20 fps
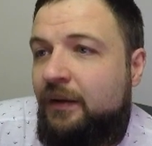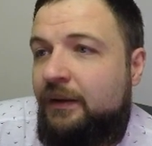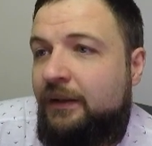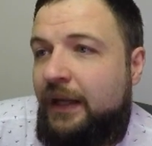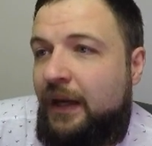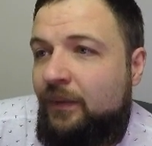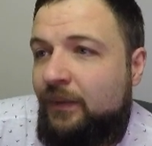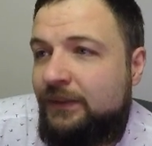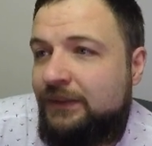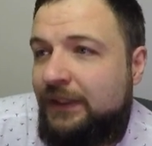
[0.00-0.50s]

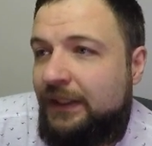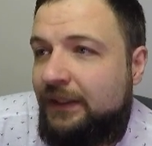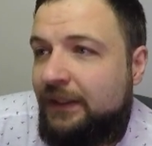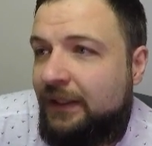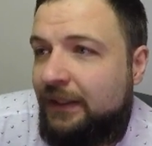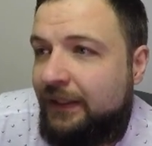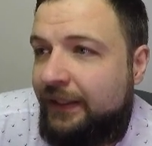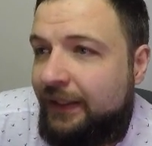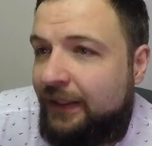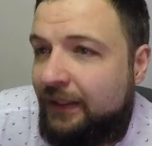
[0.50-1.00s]
That was
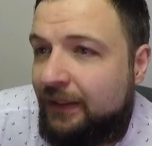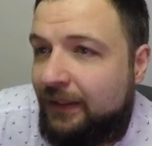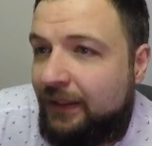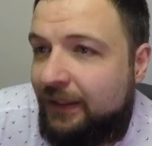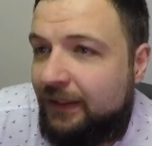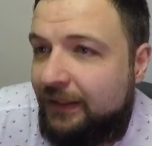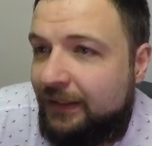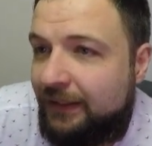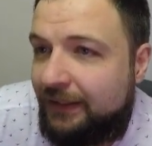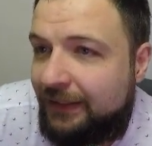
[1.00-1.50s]
LLL.
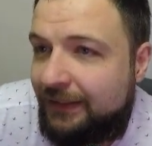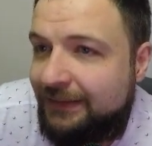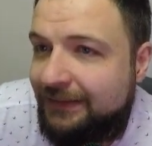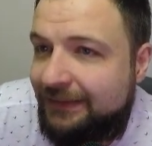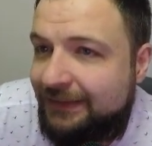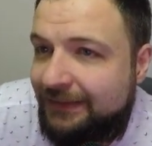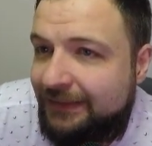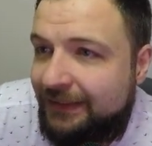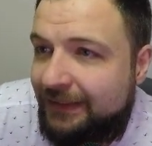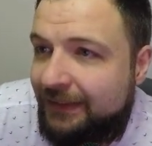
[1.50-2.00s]
Let's
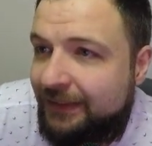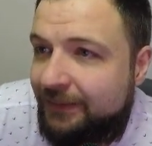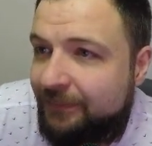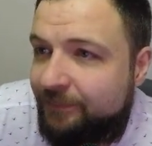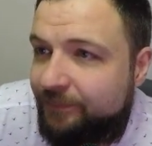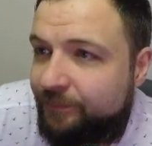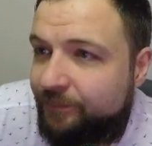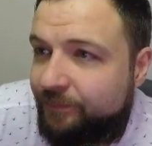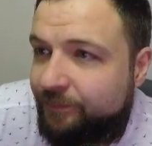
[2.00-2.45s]
see